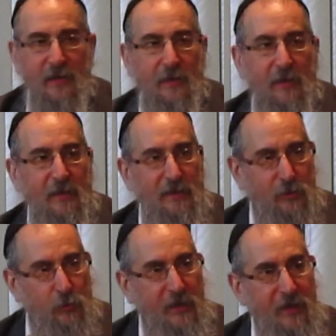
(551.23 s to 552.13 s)
He
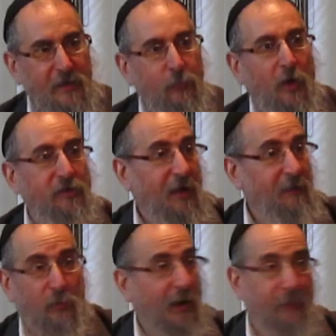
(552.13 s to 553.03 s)
agreed. One
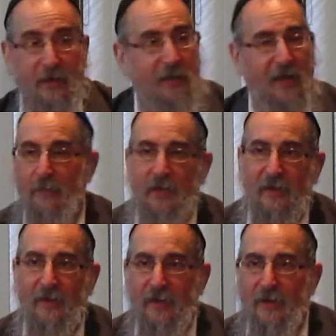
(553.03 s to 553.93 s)
time the rabbi came,
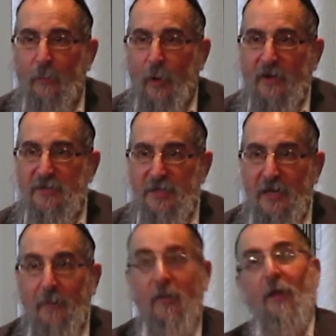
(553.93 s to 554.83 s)
he didn't want to see
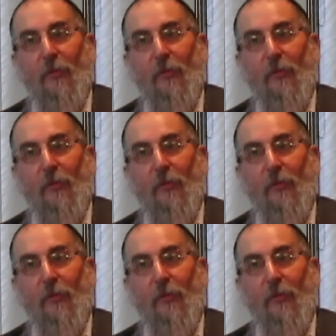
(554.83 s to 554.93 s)
him.